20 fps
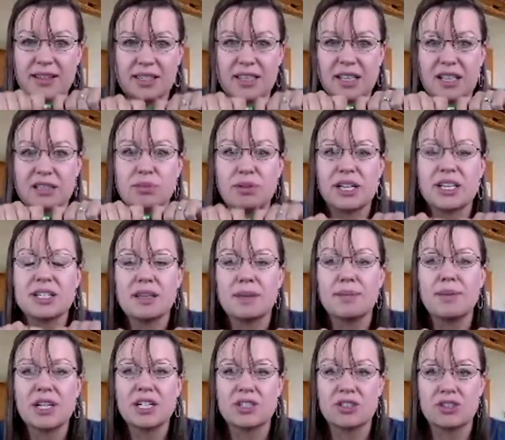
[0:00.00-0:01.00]
against this
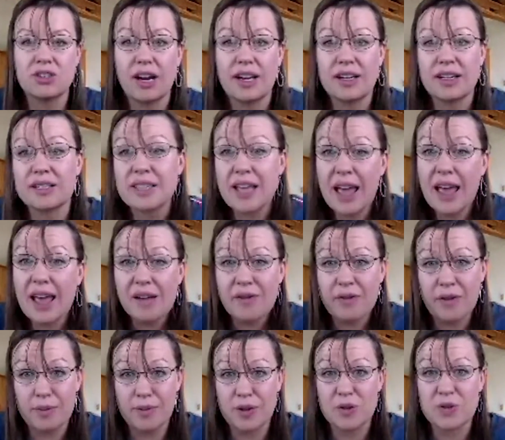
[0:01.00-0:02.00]
because somebody's trying to
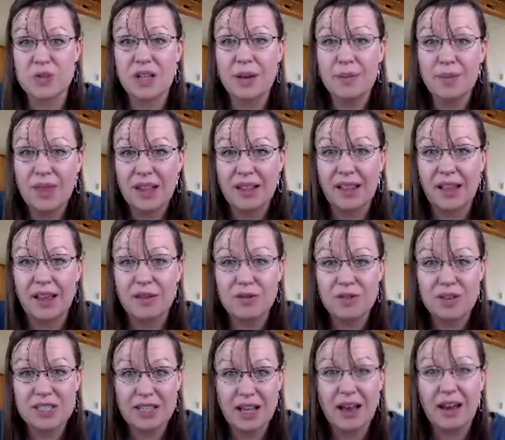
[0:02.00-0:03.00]
take from you
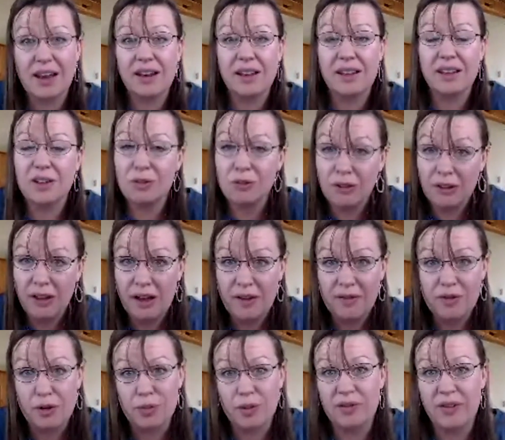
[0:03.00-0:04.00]
something that you've decided
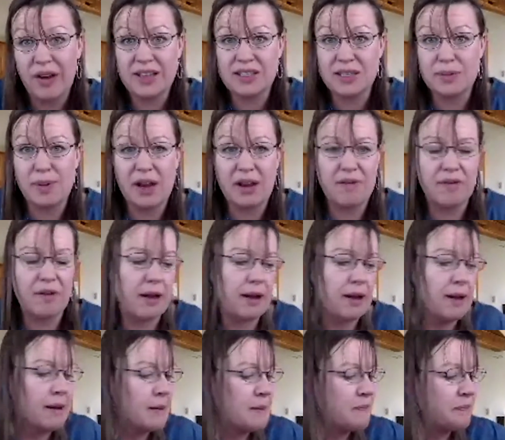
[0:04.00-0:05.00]
you love or provides
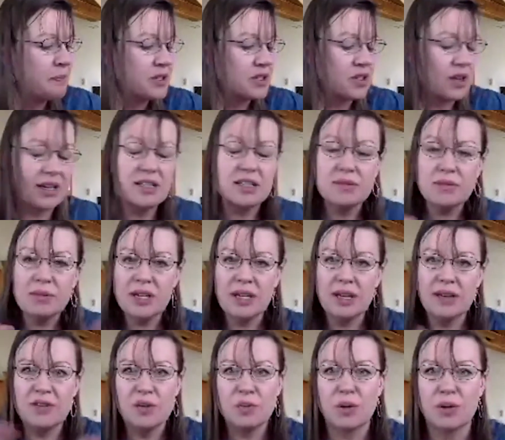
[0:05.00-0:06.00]
benefit. So I
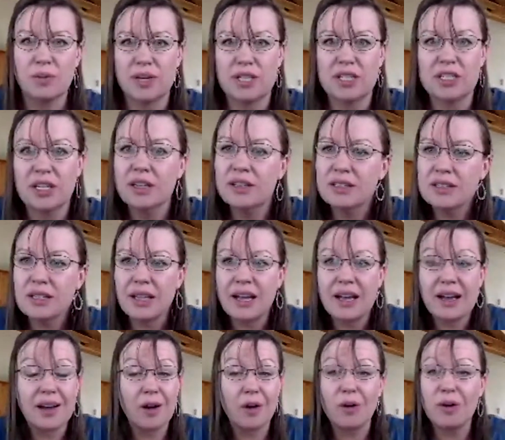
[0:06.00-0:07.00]
just want to give you
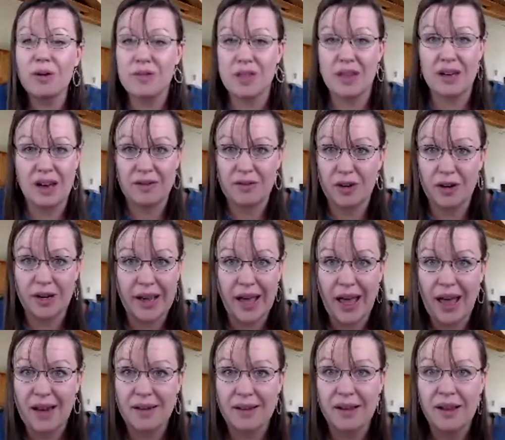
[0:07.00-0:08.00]
permission to let go of the
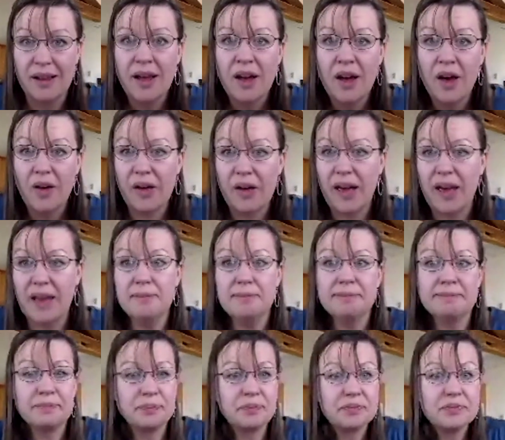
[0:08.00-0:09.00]
never again,
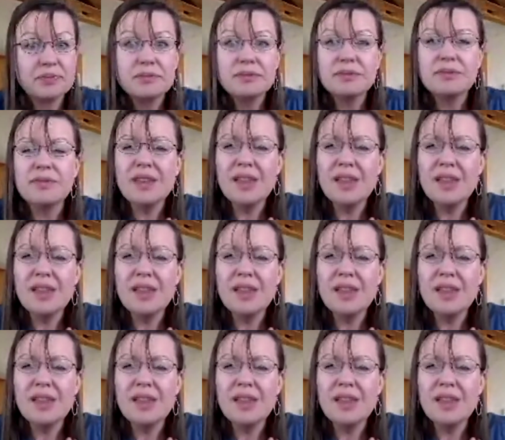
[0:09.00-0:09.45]
okay?